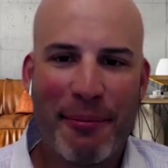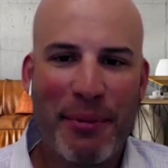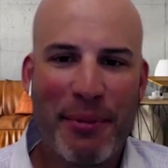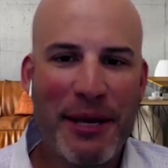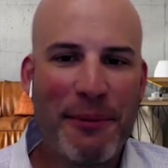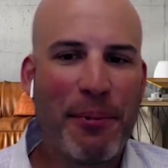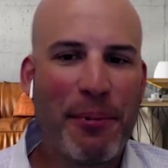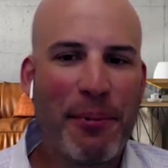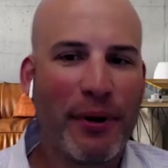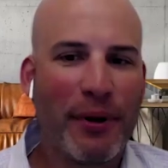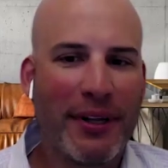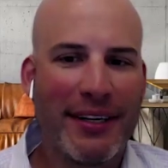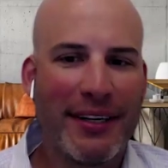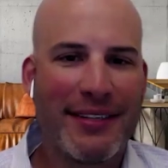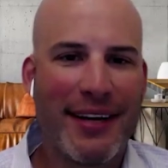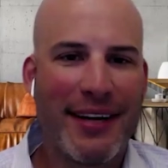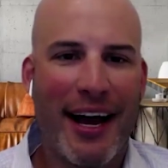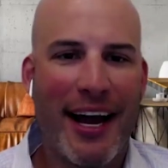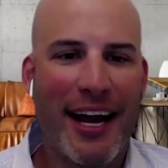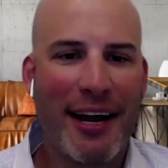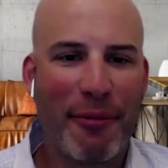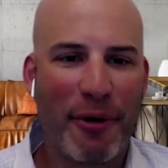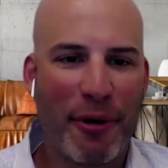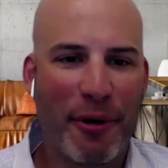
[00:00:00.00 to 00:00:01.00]
people and
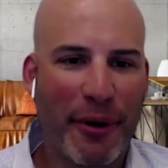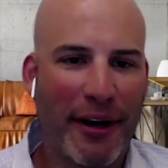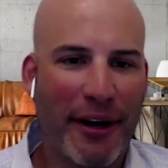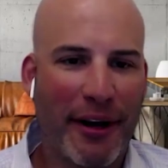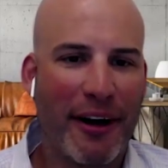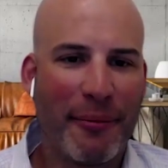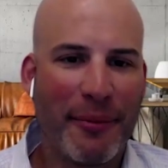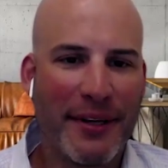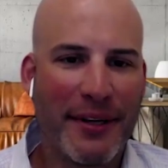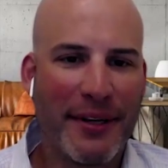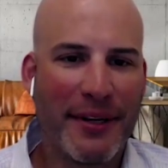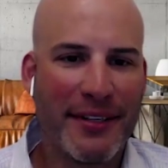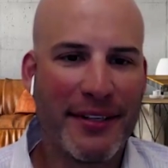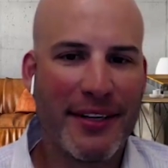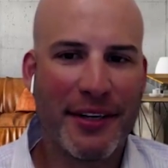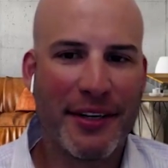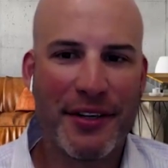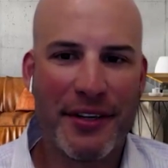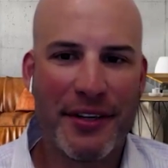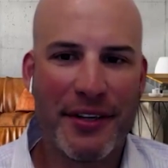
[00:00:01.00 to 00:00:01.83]
time are becoming such